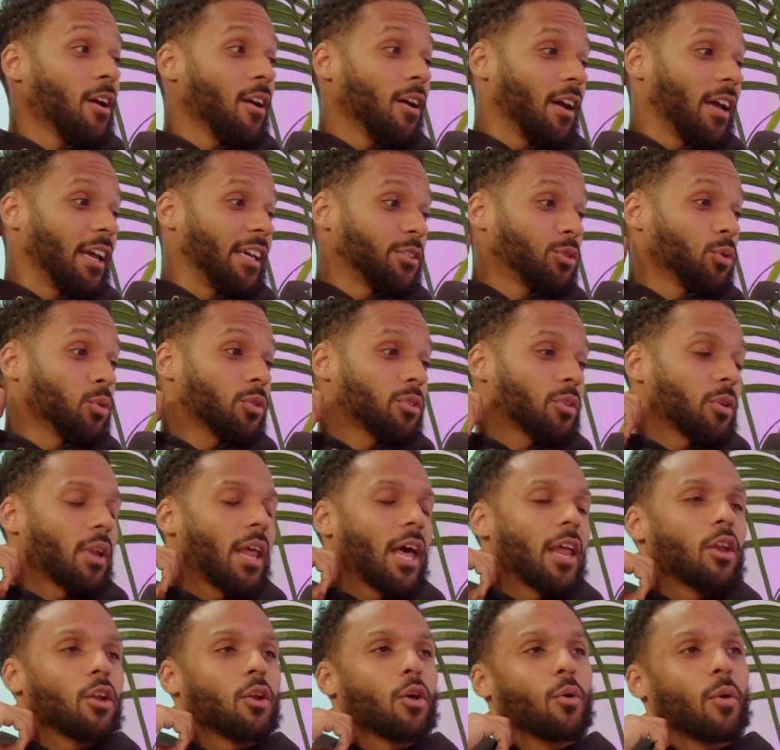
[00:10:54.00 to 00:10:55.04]
it's also
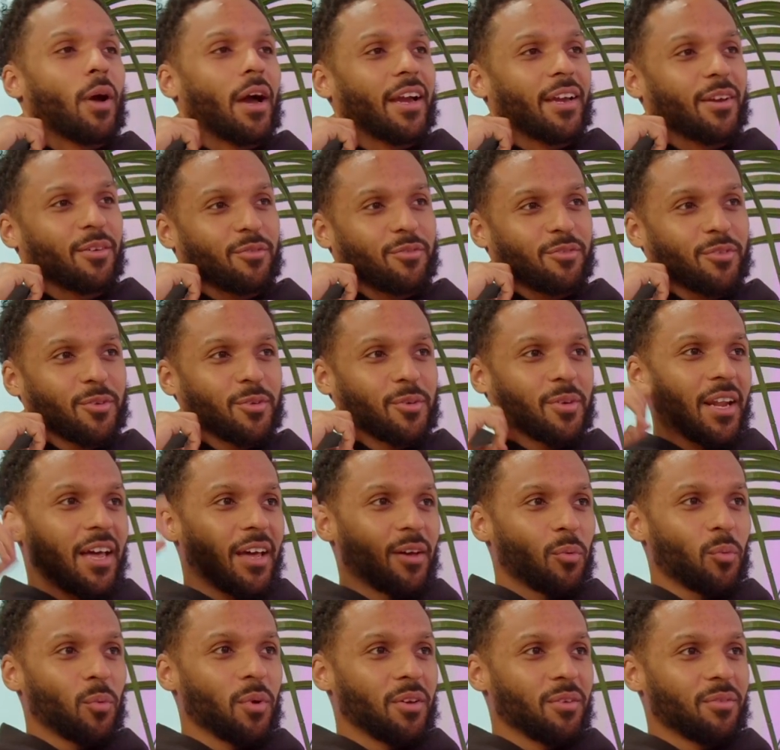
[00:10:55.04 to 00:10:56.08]
like low hanging fruit. Like
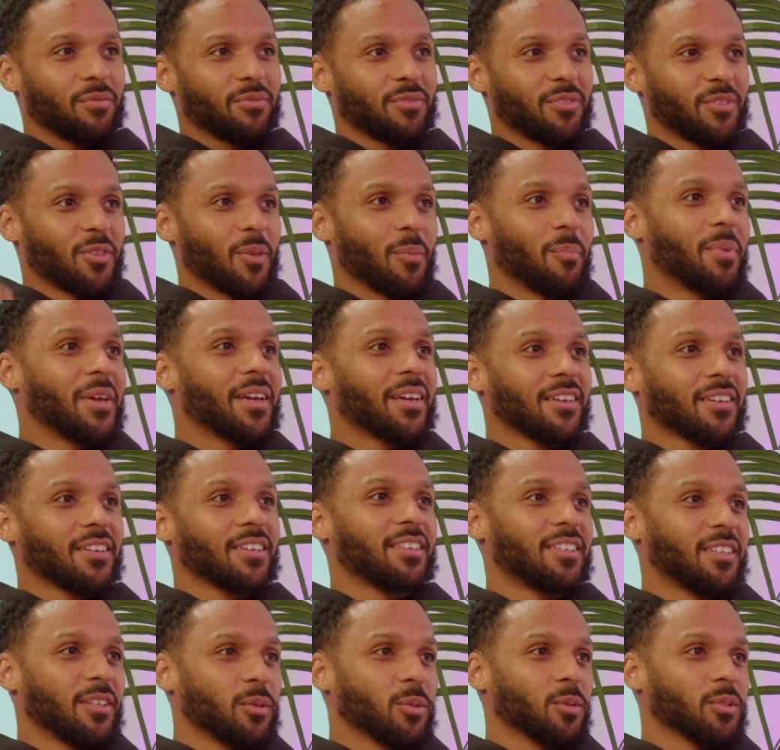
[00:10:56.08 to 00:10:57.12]
with the bigger the
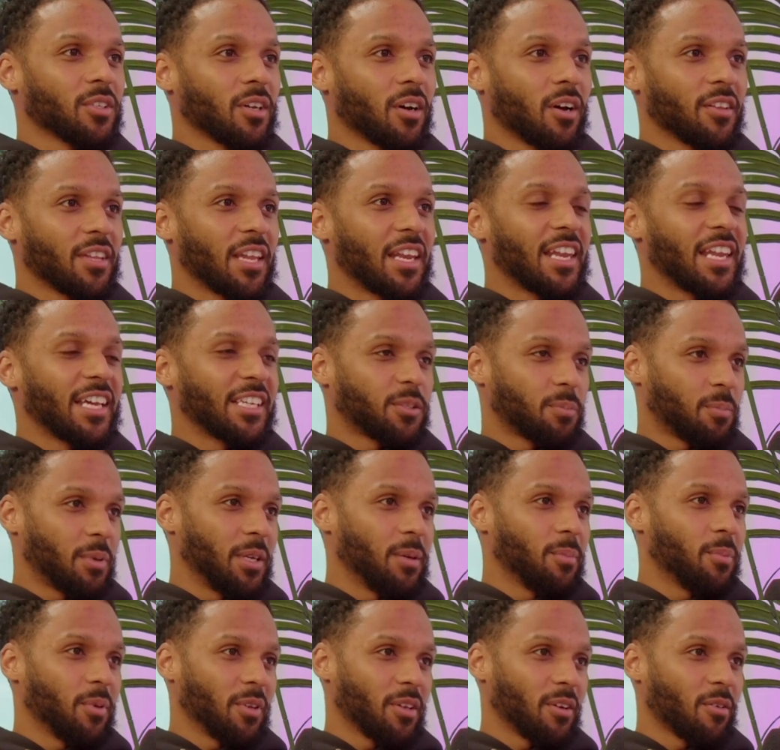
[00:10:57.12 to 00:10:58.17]
deals are, the less
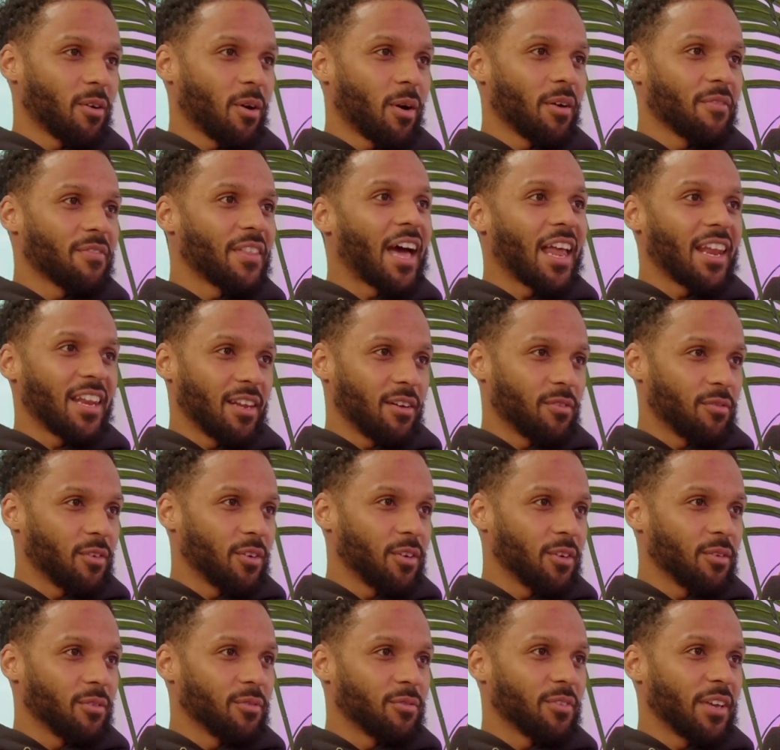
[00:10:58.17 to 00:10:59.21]
people there are at that level
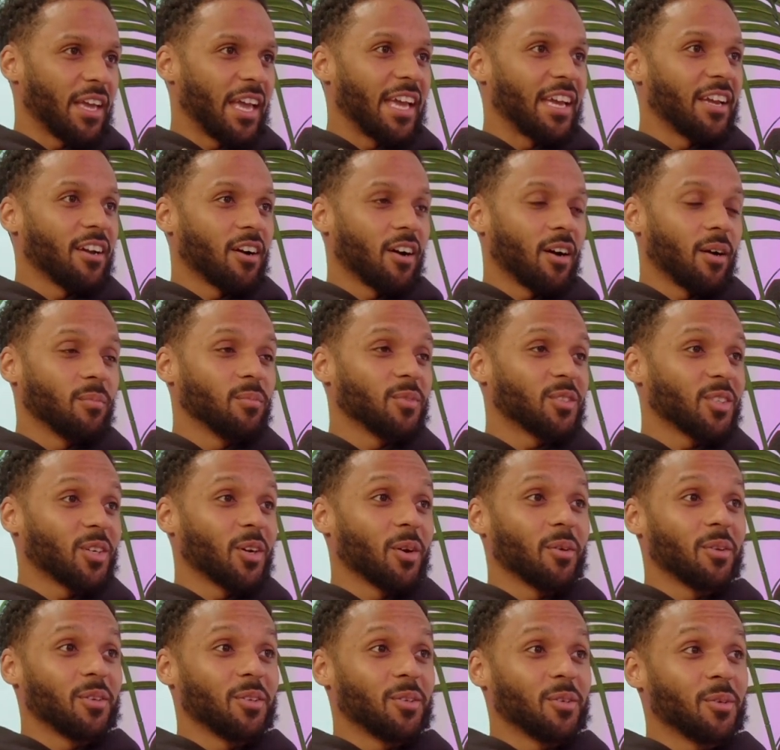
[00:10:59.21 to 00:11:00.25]
of income to go
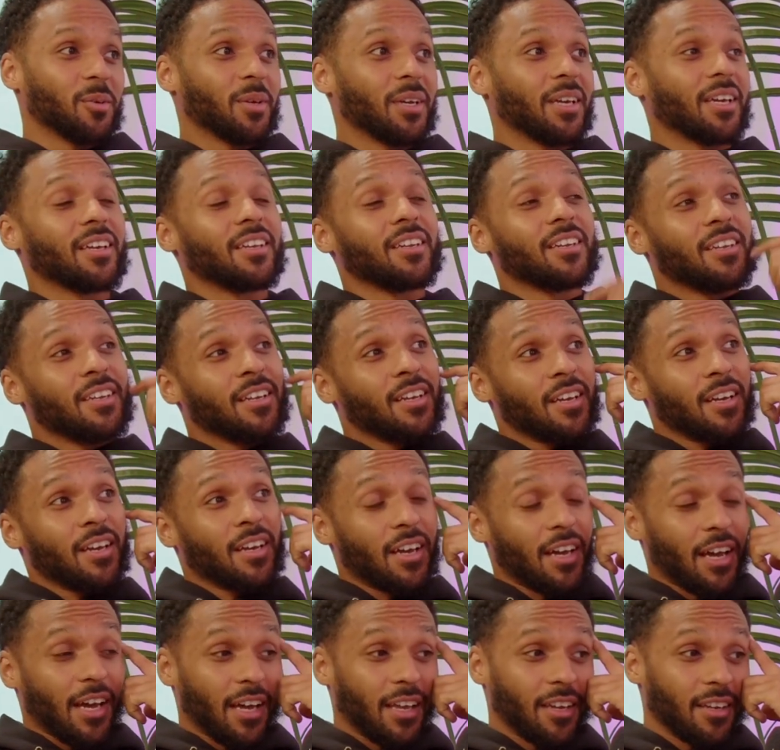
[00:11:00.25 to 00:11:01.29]
and do it.
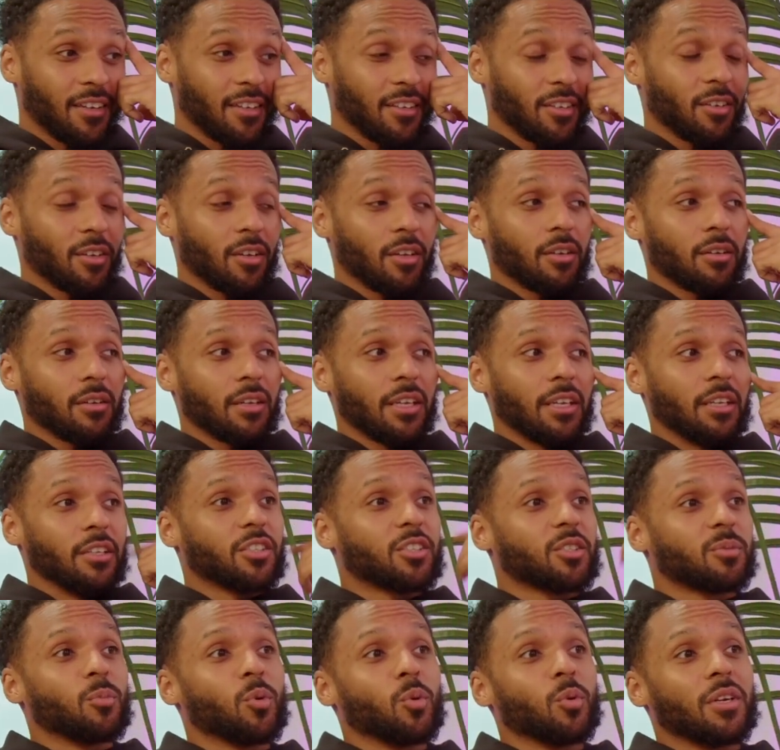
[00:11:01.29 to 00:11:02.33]
And in the
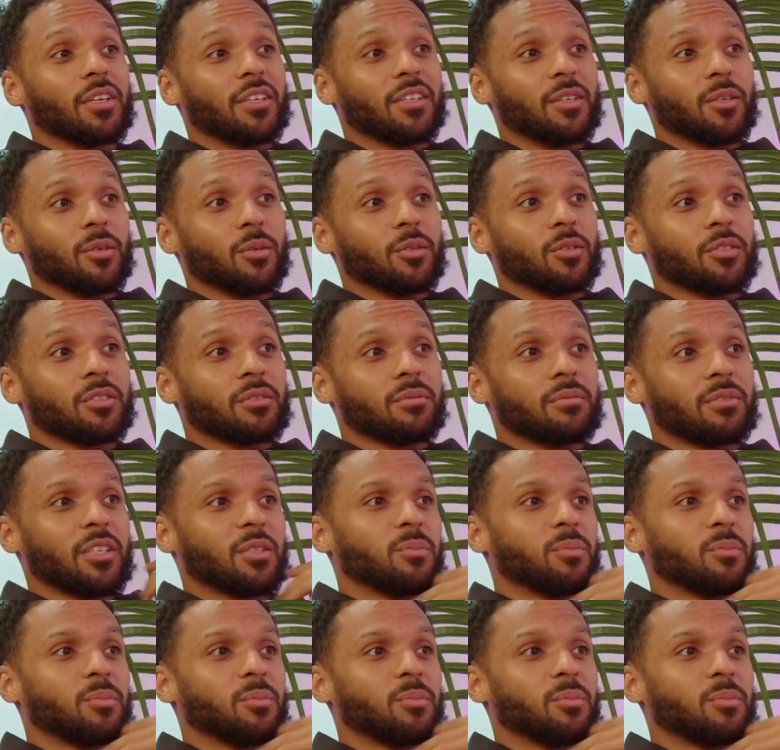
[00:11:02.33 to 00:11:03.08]
smaller deals, there's